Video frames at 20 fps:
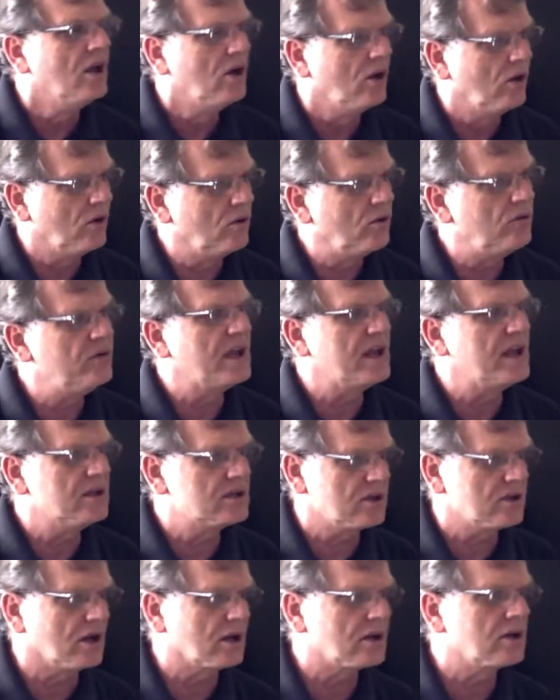Old Dan
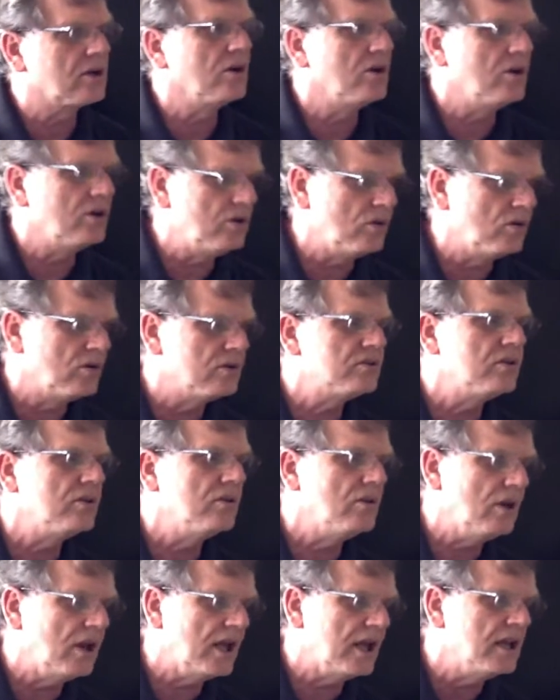Tucker, you're
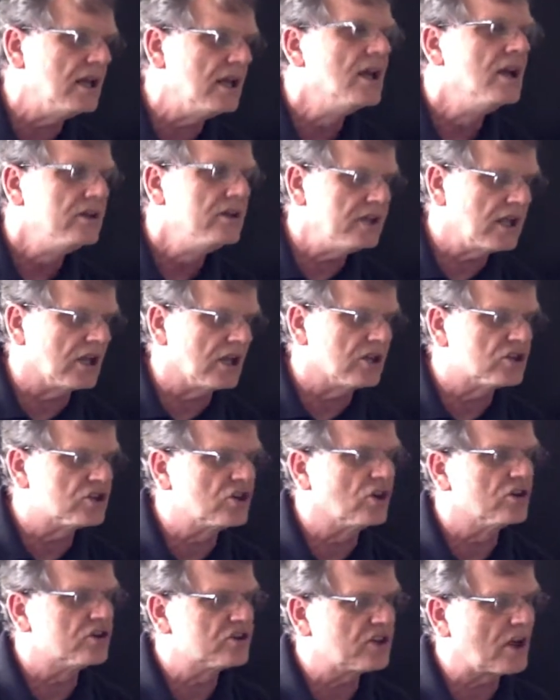too late to get
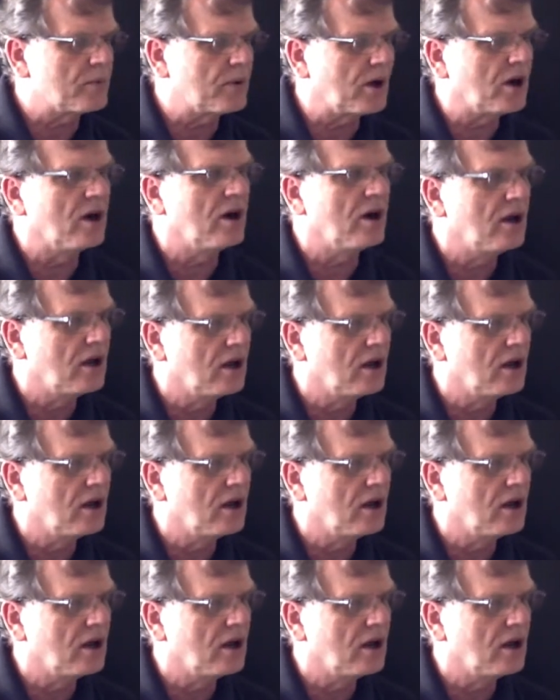your supper.